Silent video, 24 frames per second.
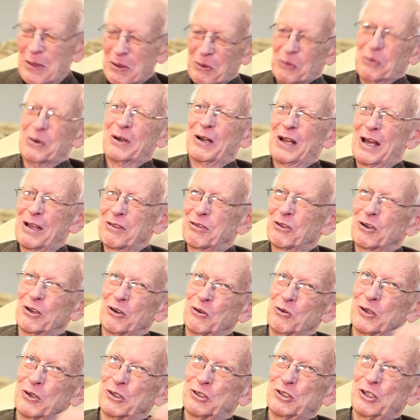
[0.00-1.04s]
Well, I thought of
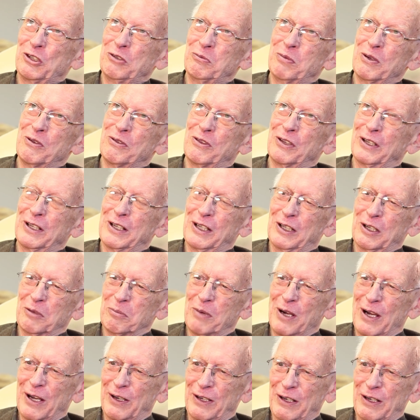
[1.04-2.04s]
she'd been thinking about.